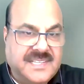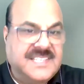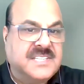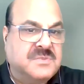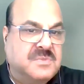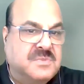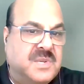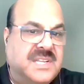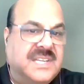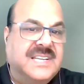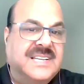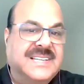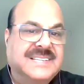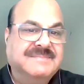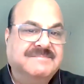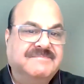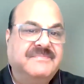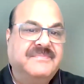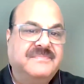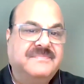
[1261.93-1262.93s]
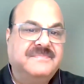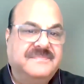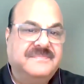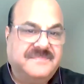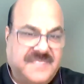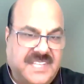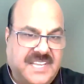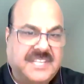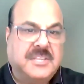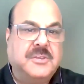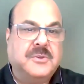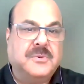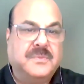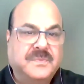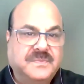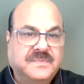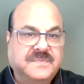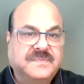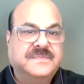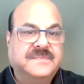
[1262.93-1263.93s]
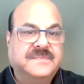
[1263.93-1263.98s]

you guys as well. Thank you.